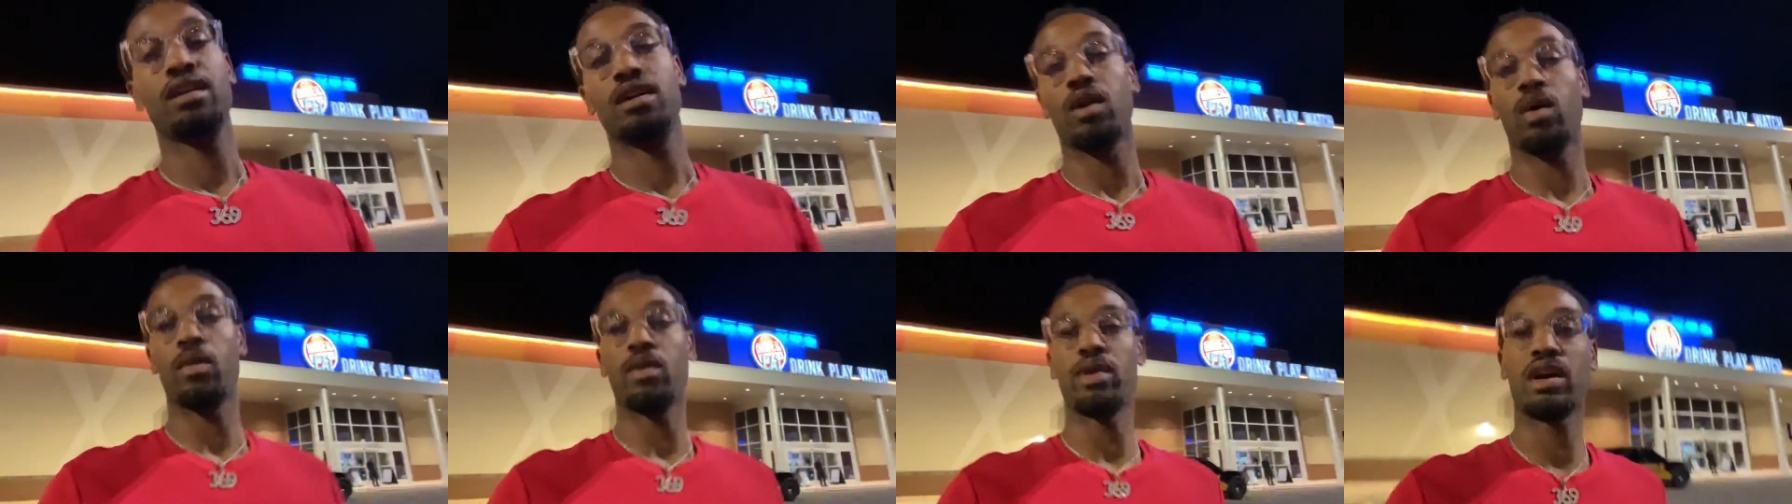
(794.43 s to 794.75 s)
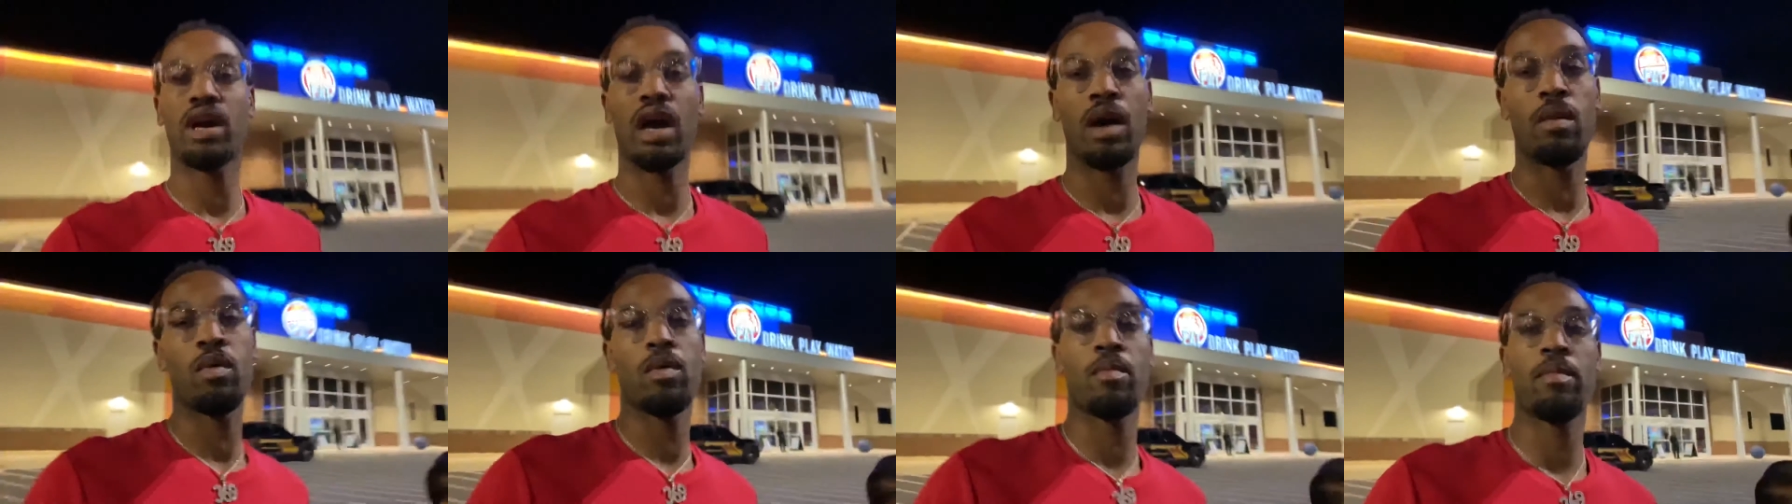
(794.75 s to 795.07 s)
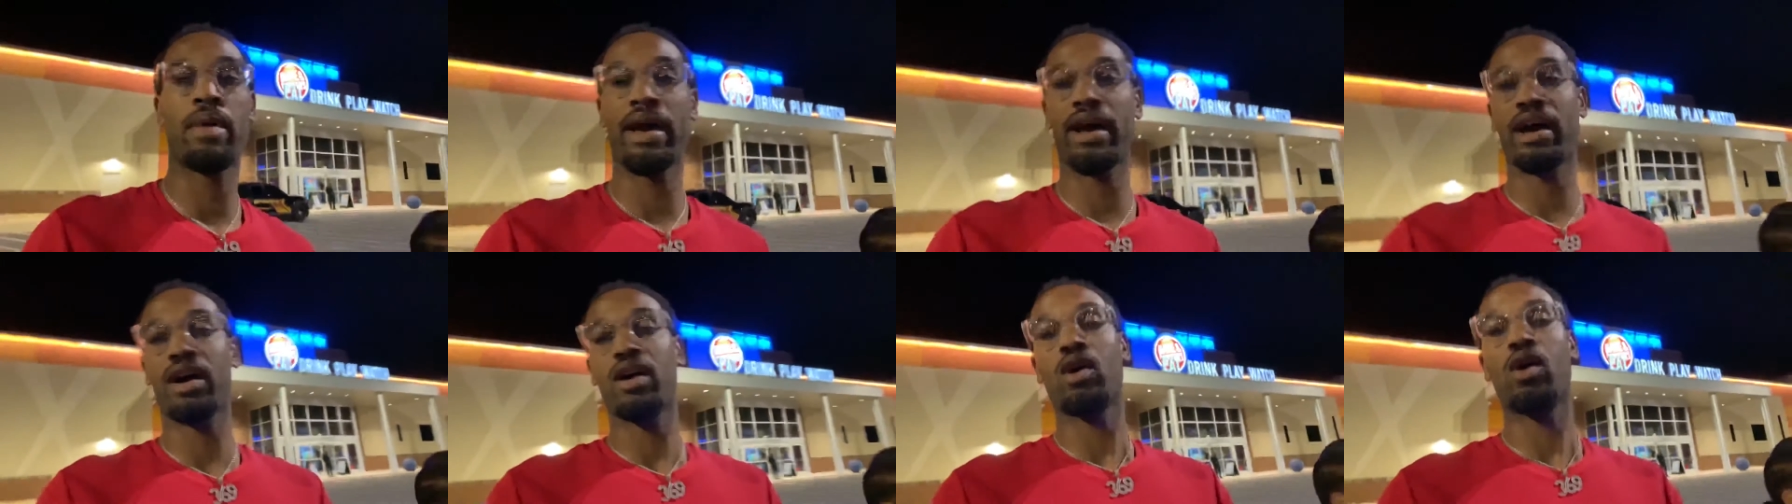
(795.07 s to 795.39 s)
We're coming
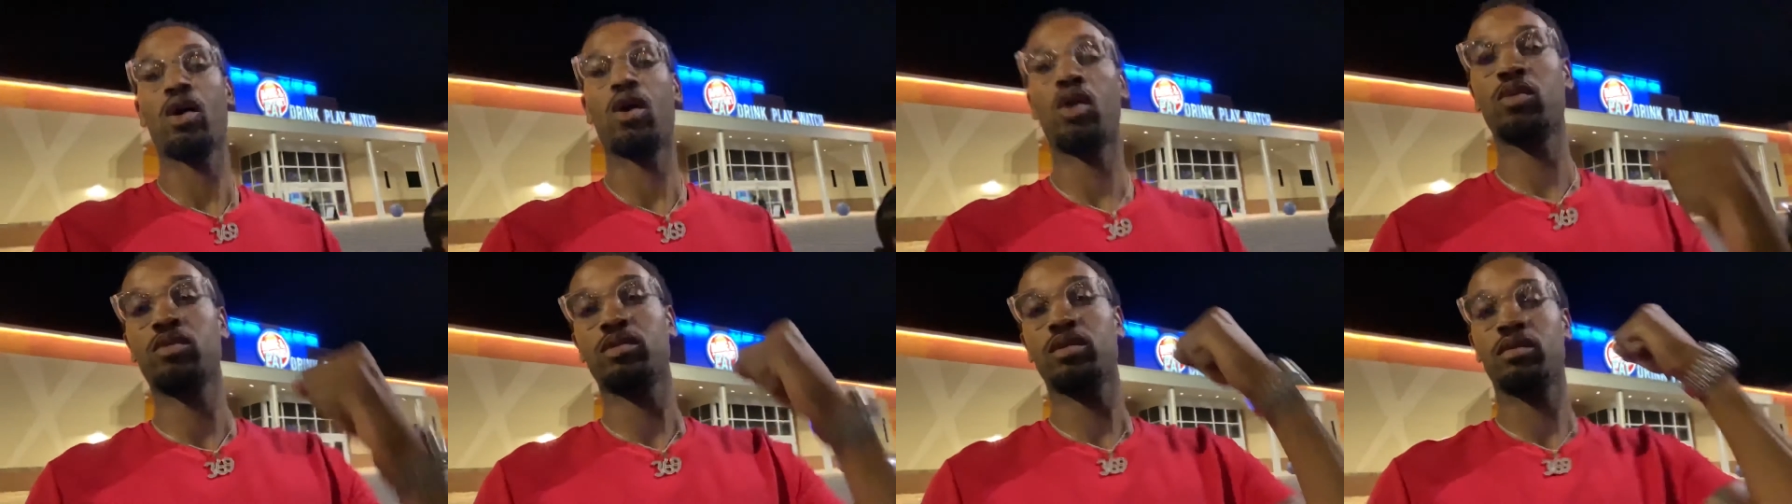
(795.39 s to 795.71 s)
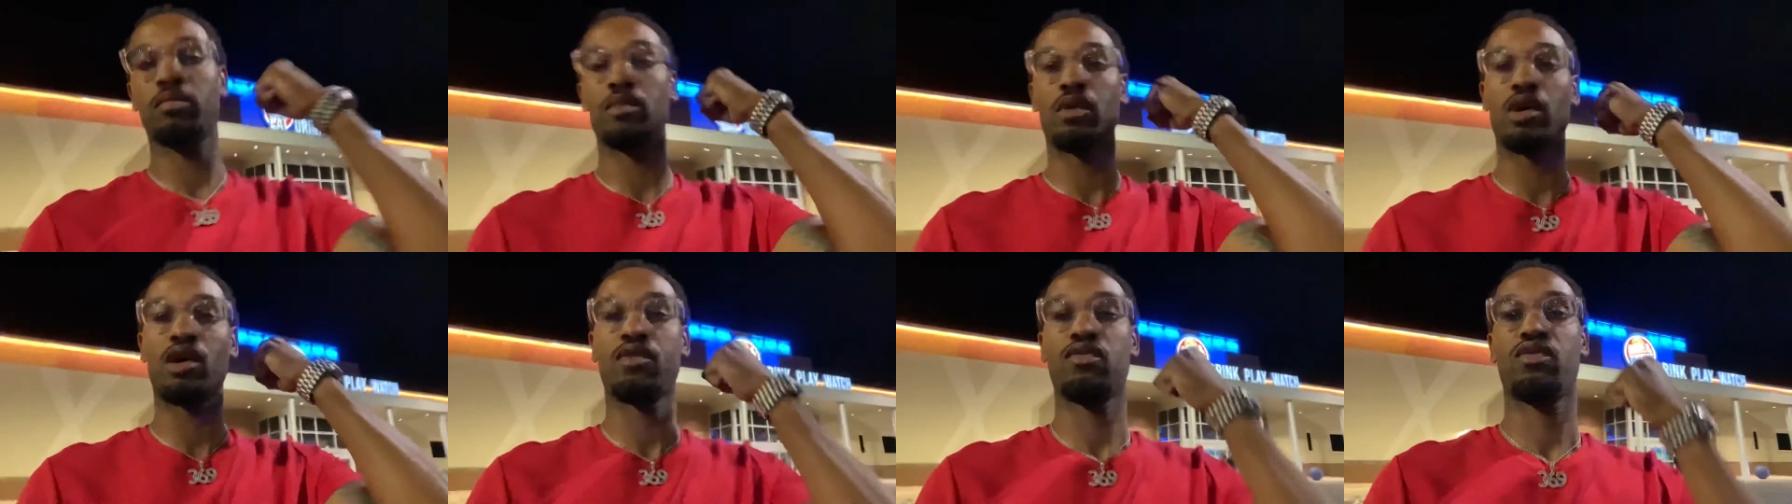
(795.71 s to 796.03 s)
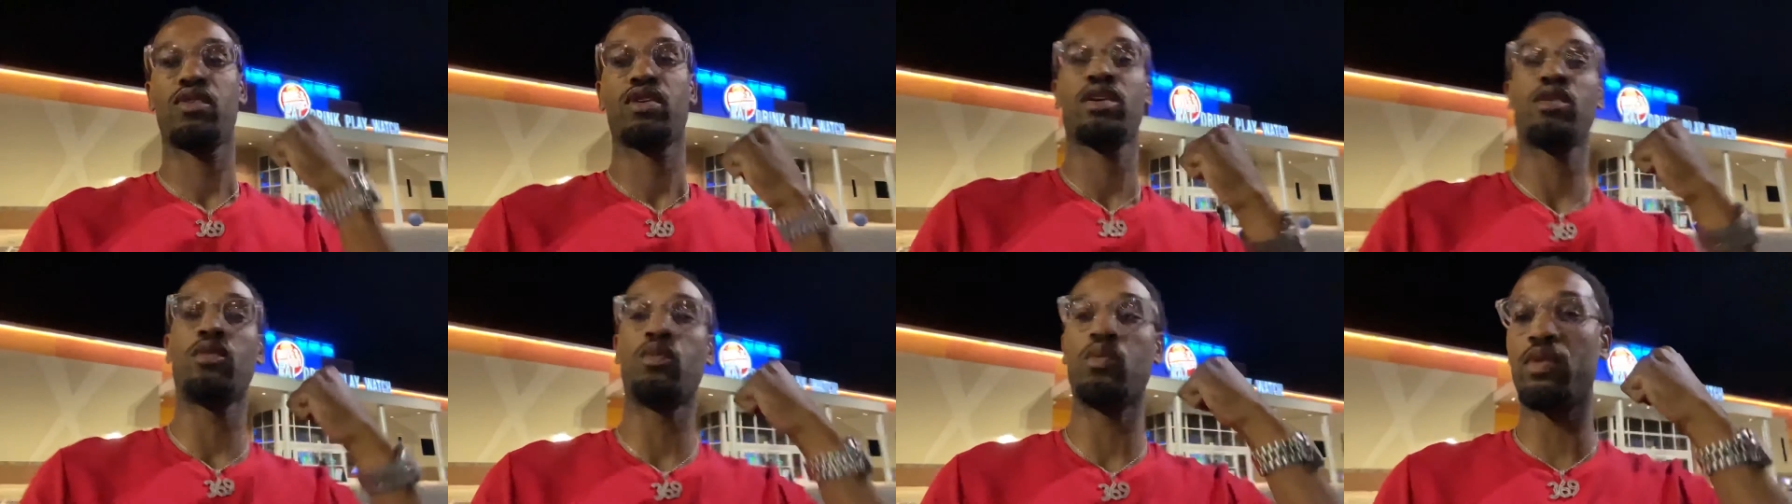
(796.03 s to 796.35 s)
back home to
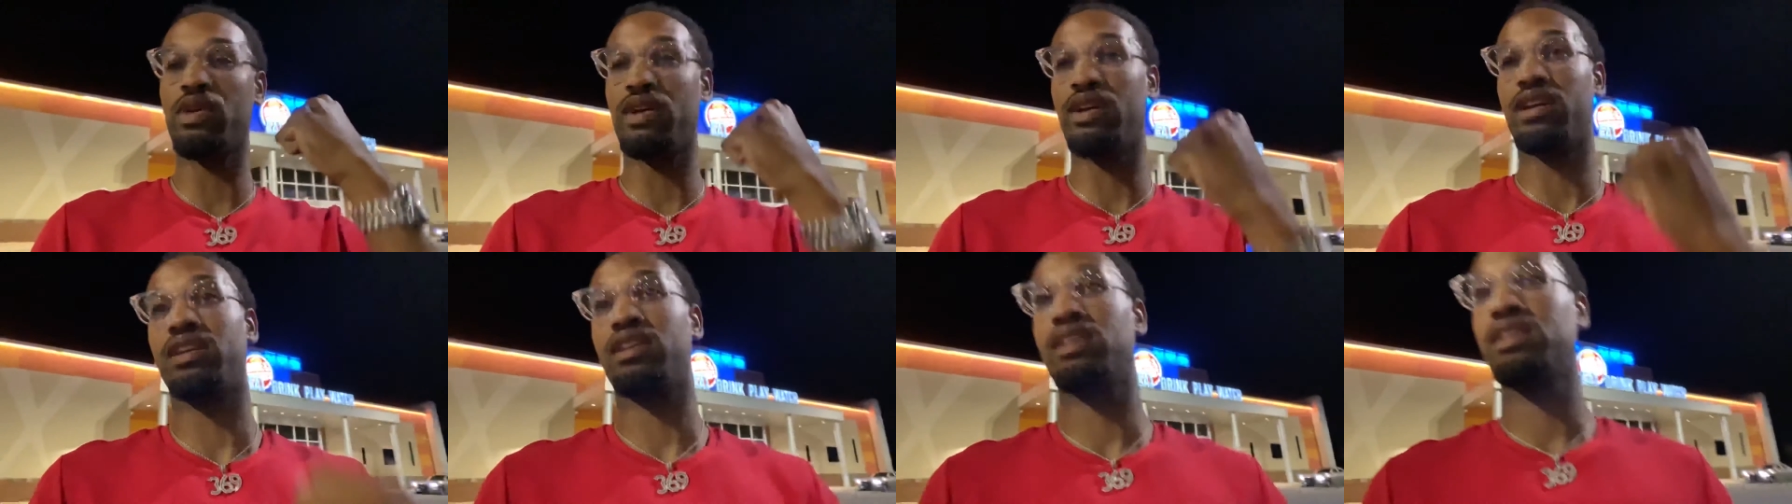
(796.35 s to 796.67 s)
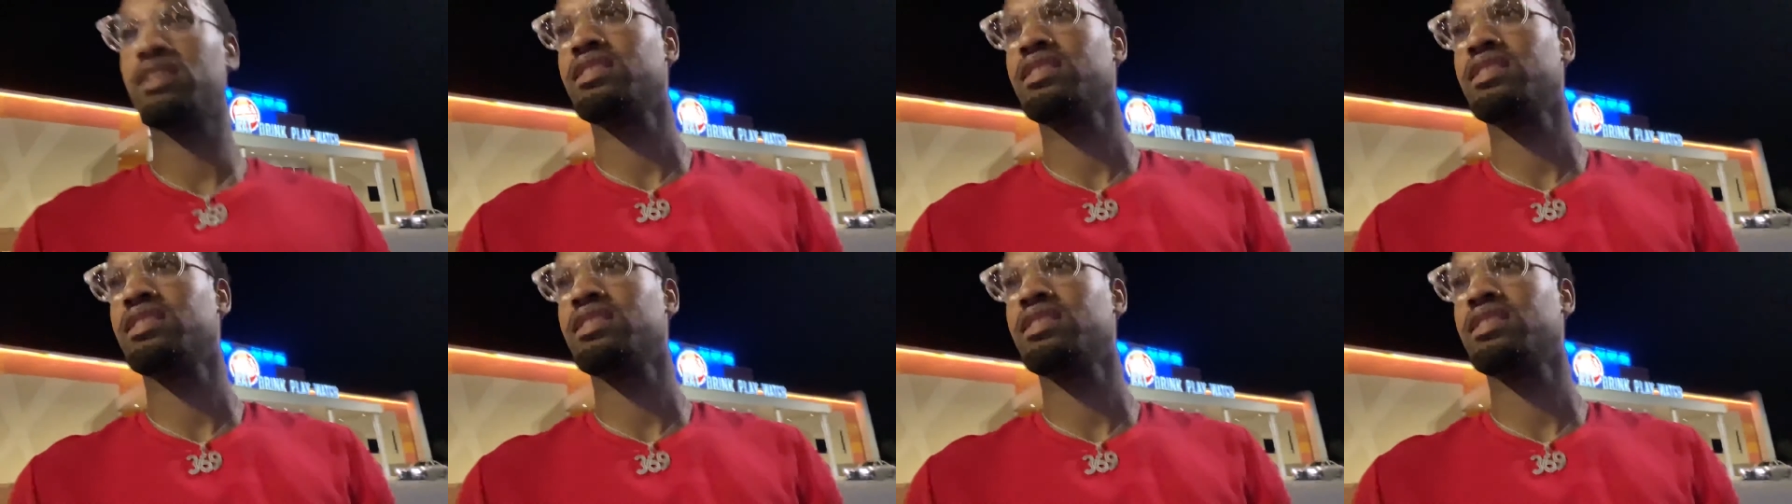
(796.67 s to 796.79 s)
motherfucking win.